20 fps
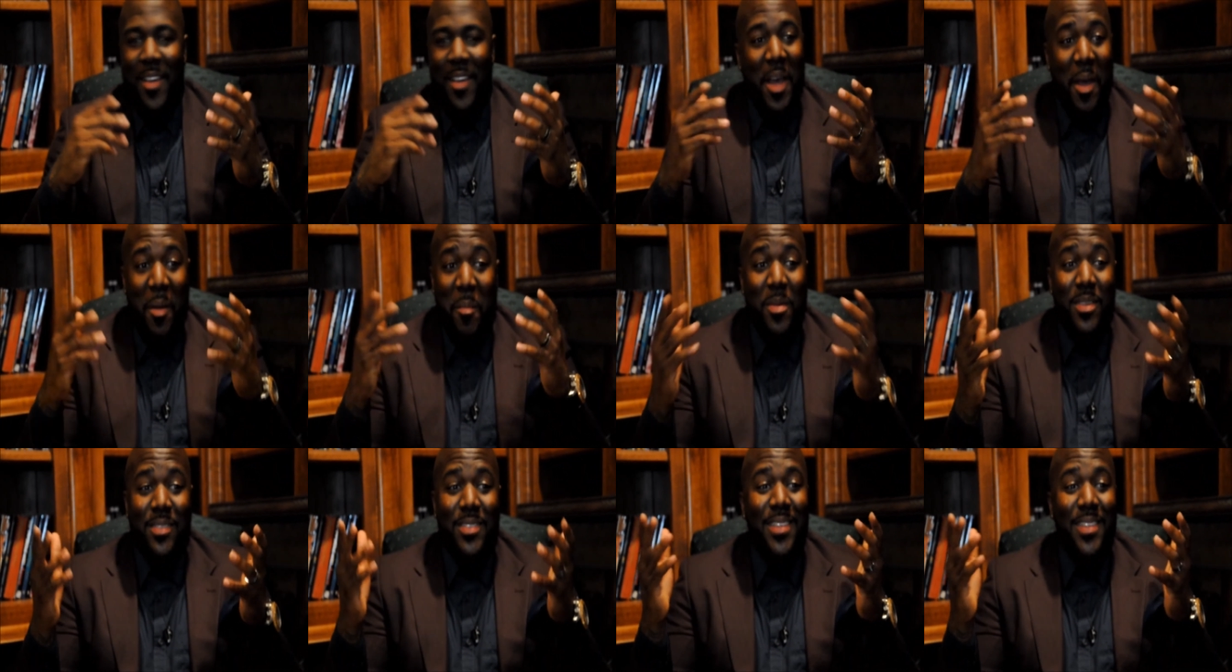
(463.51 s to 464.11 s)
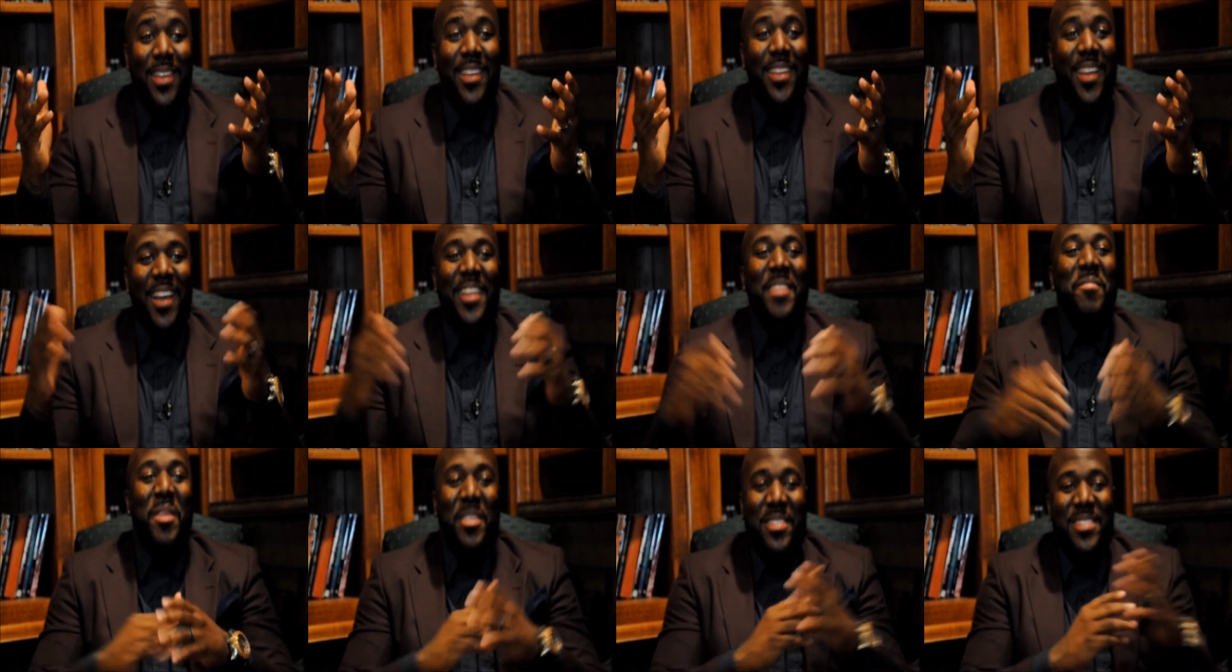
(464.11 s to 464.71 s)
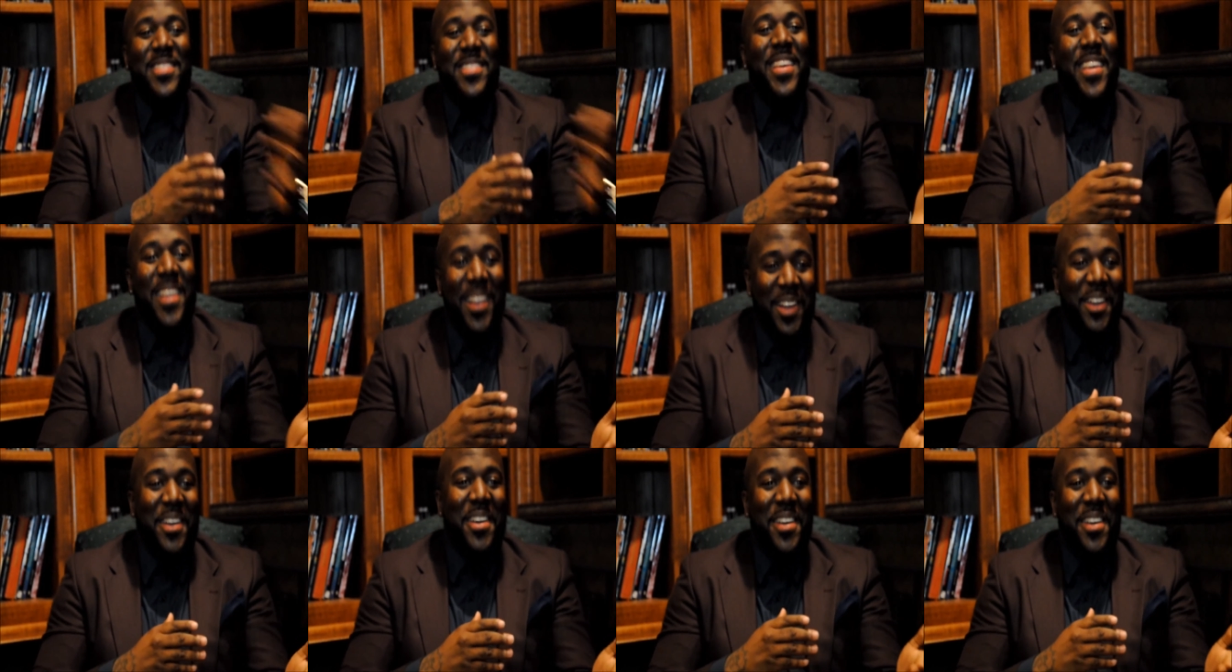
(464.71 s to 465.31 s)
I must have hit it, I must have did
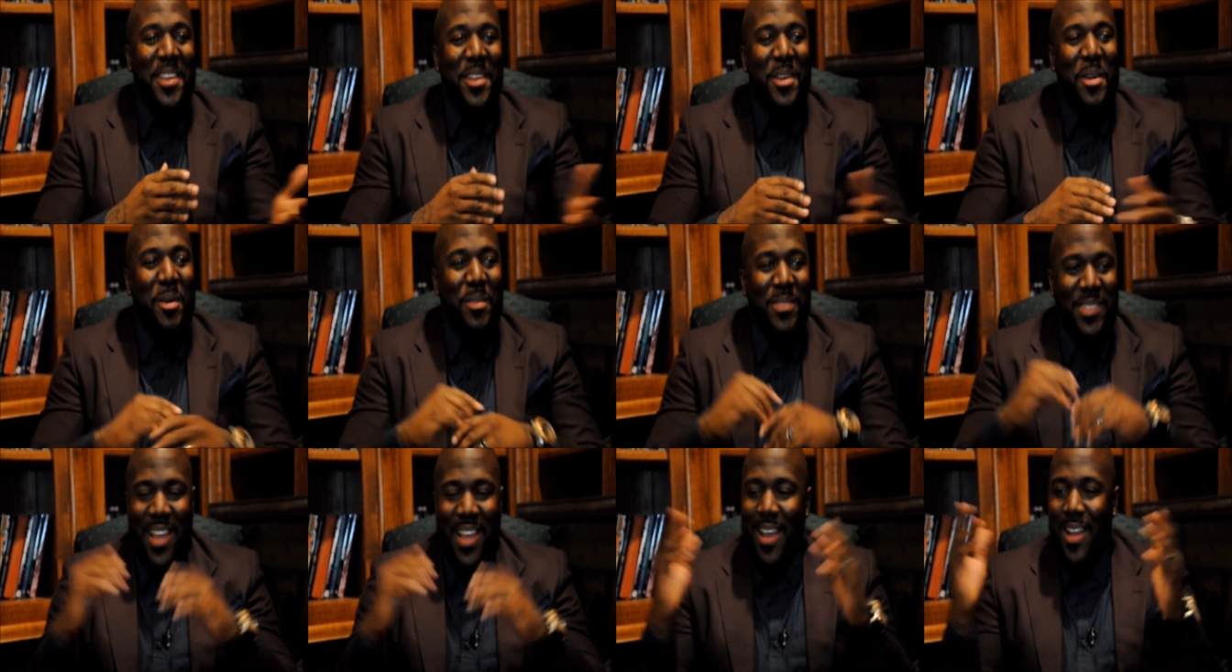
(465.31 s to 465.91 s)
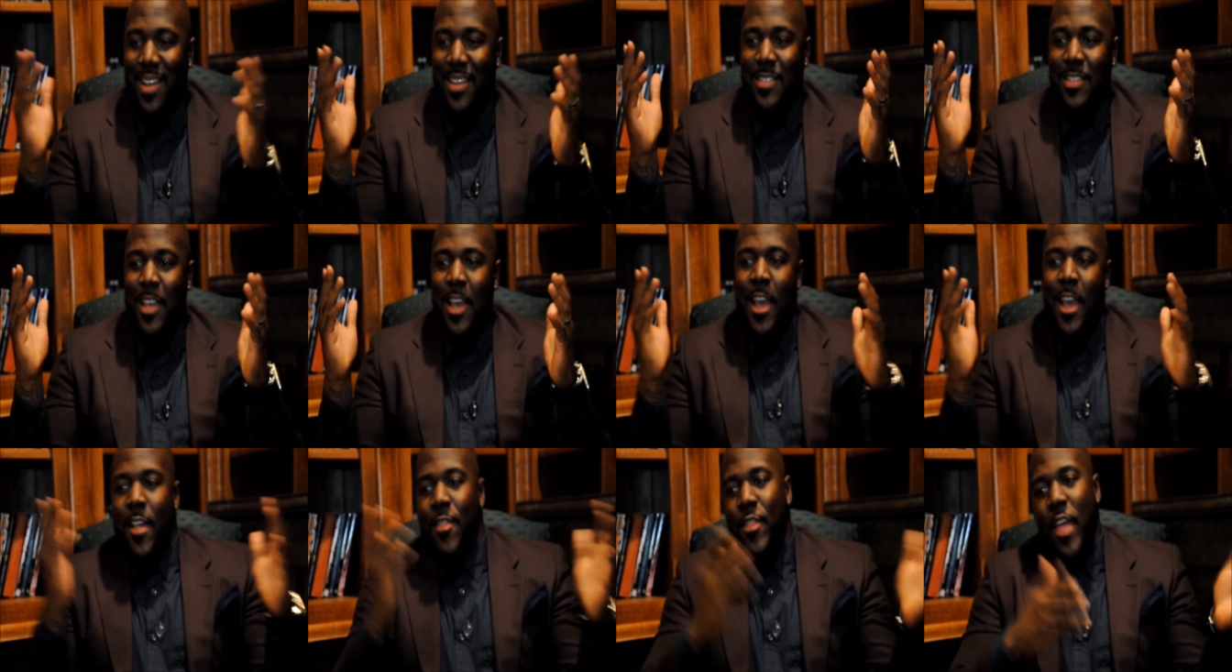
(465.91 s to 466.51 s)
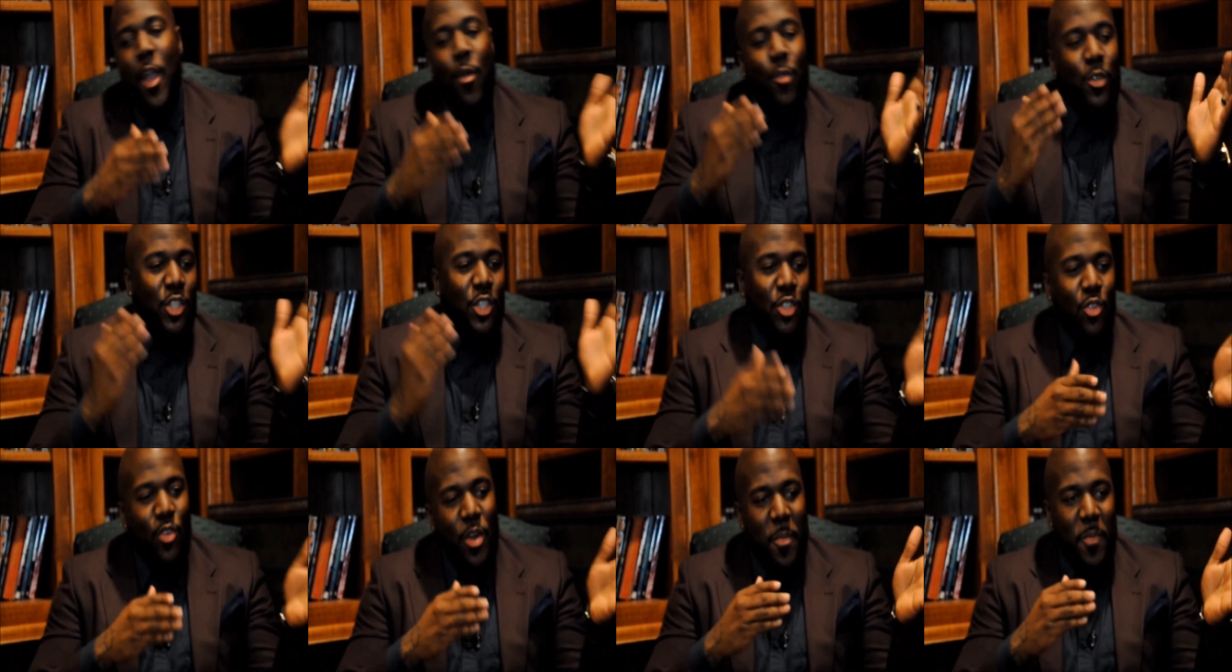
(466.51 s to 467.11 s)
good, you know what I'm saying, because they was
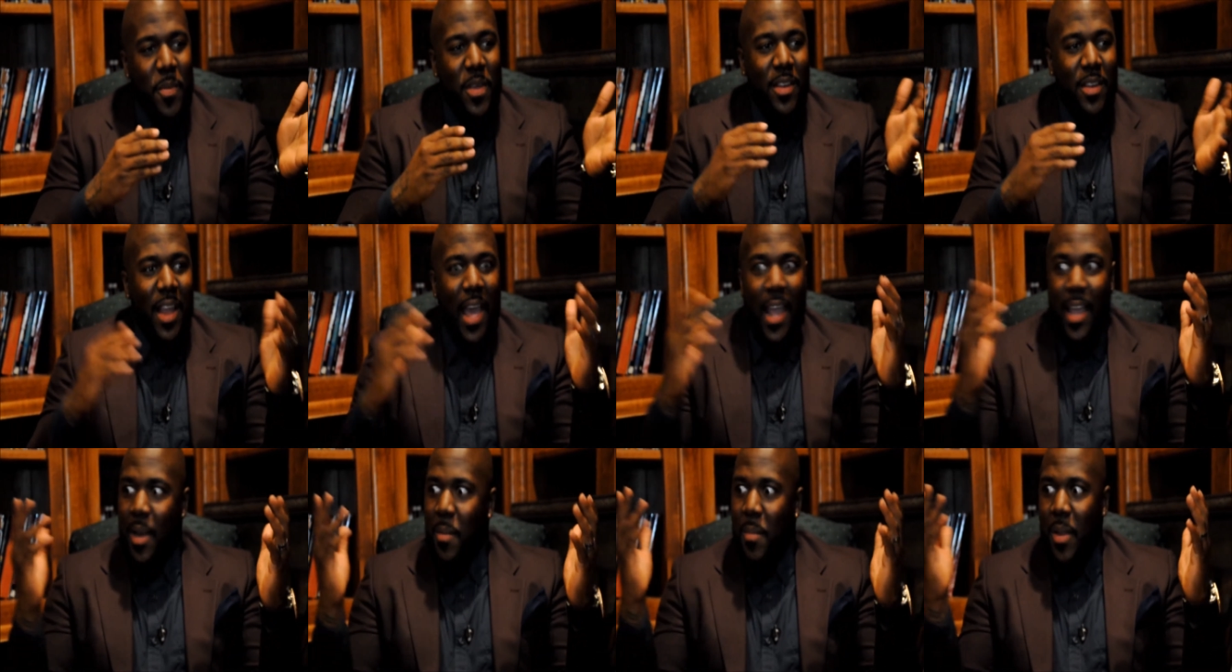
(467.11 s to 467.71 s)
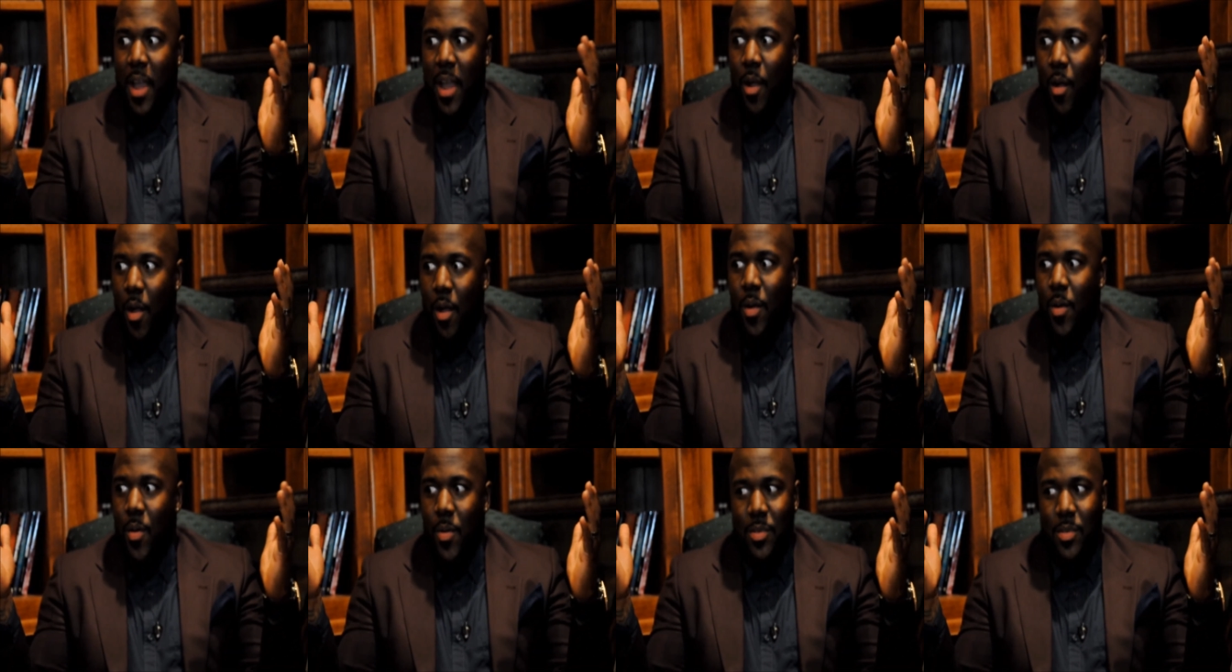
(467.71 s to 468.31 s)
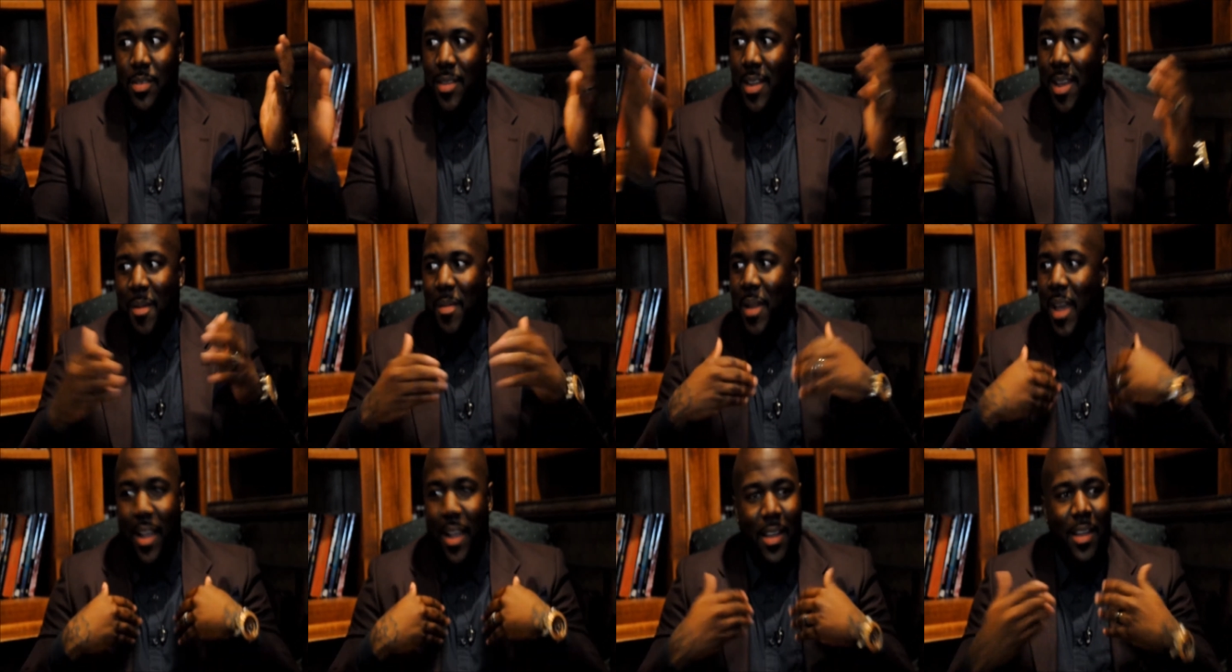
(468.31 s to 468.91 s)
tripping, like, and I'm like, oh, snap,
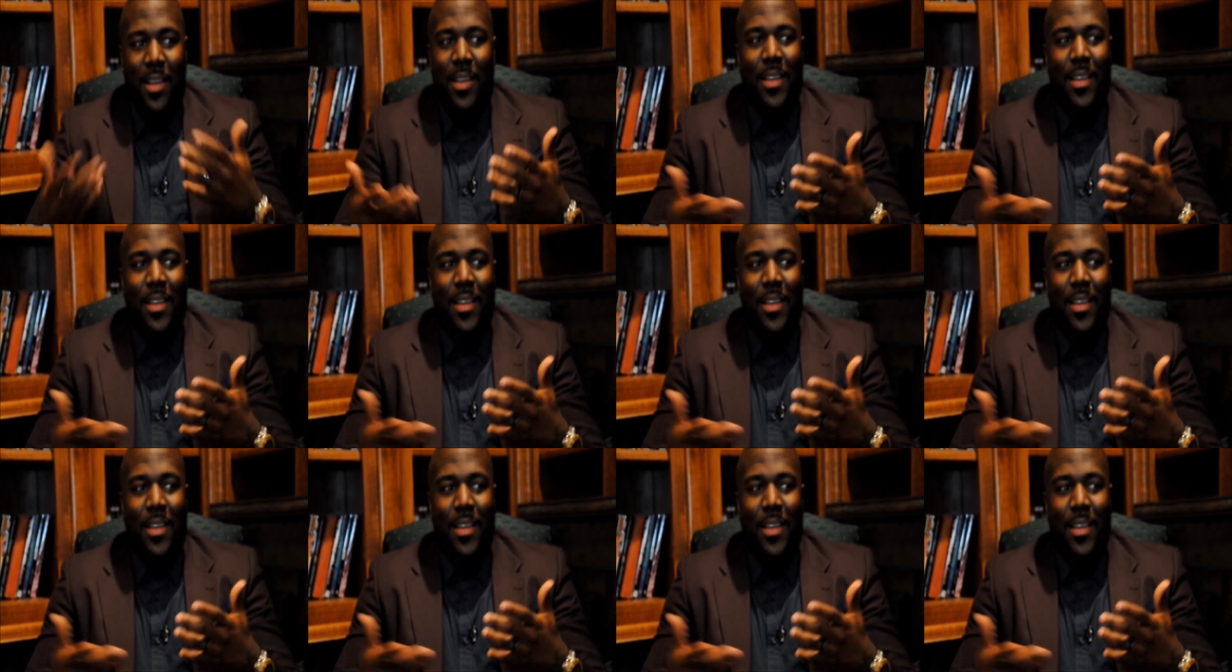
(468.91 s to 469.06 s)
like,